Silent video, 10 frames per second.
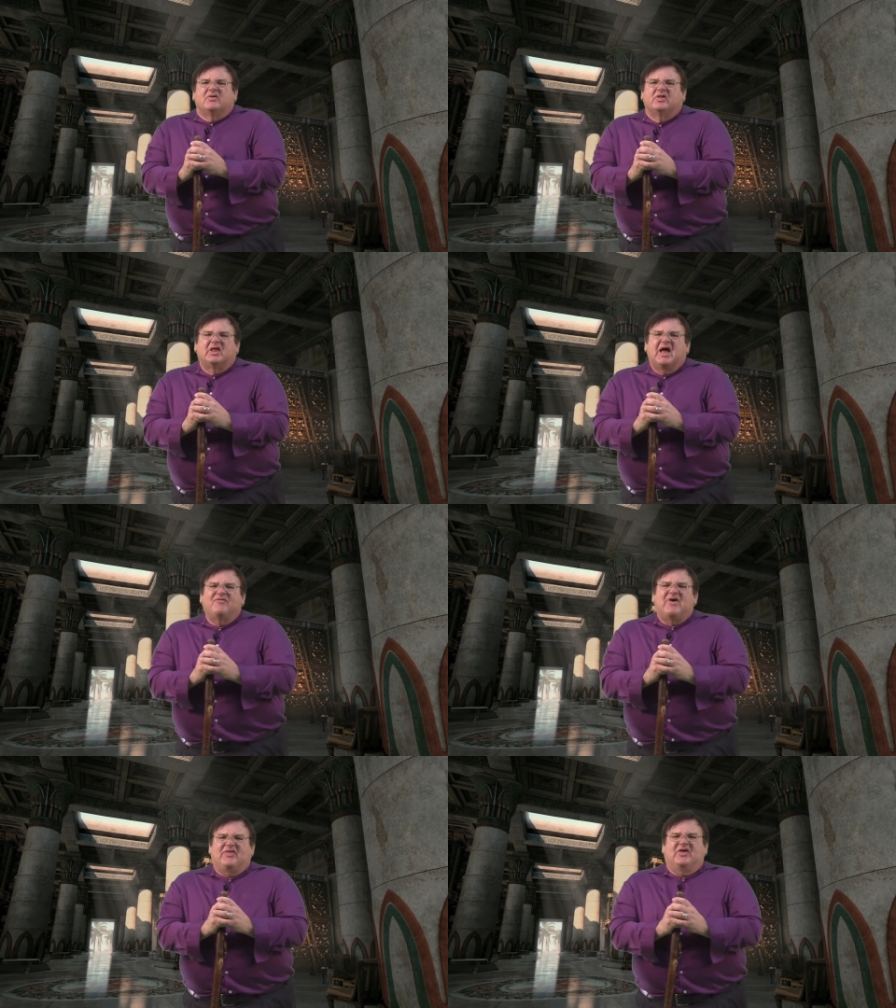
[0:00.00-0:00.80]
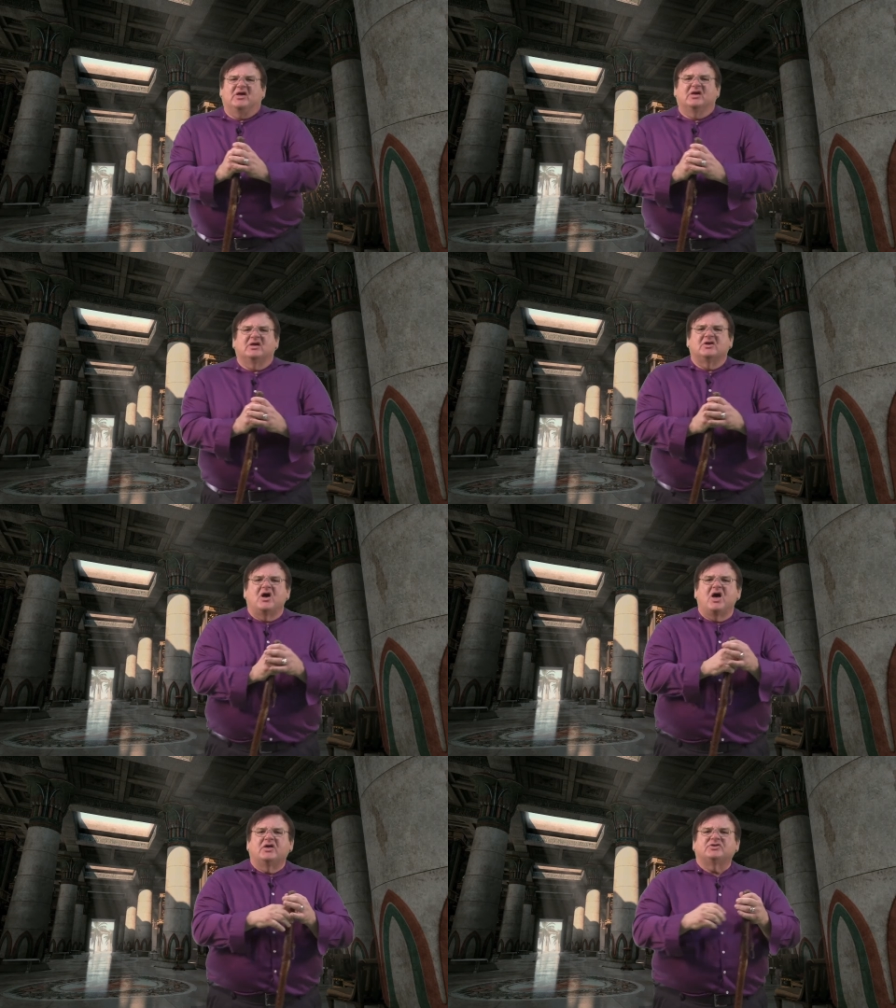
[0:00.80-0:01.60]
The life ethic can
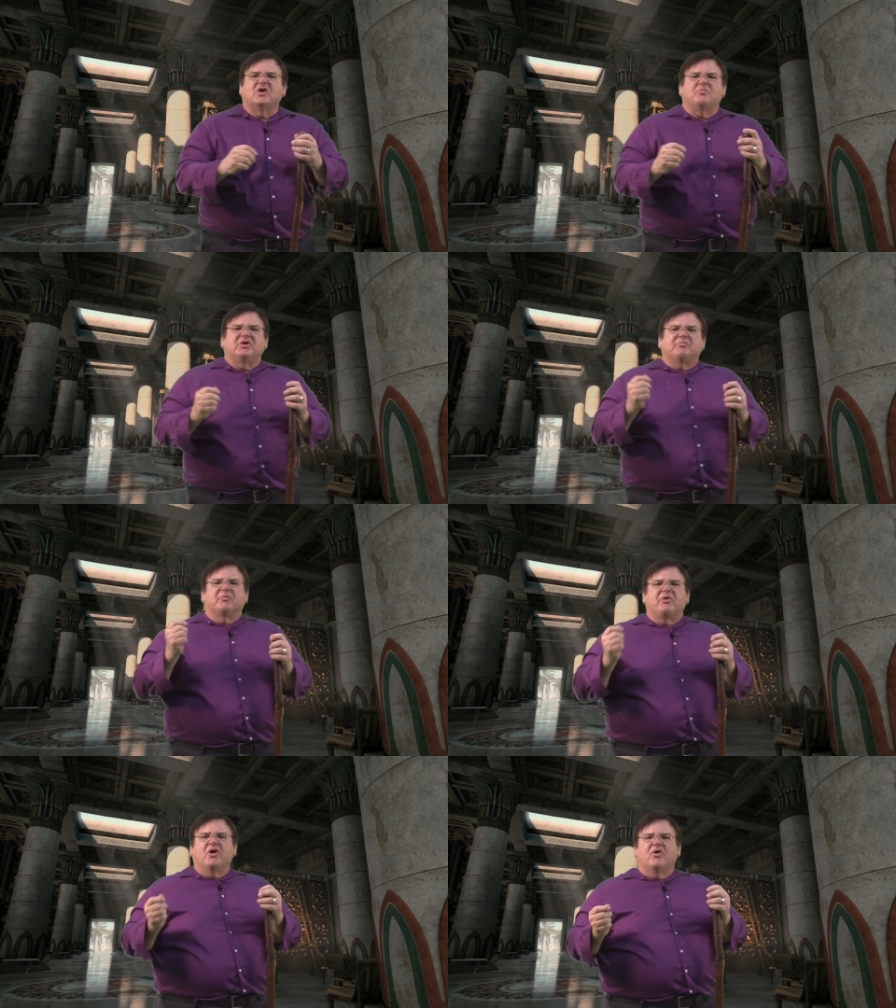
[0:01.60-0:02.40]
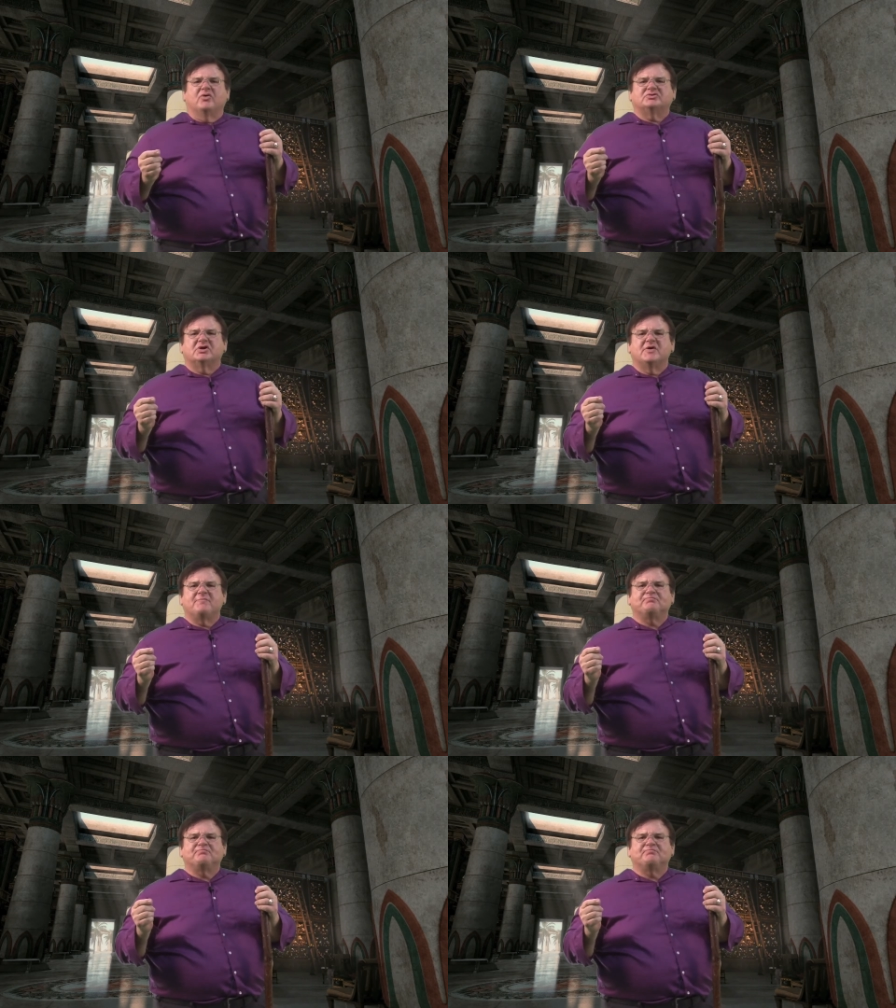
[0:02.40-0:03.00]
also be proposed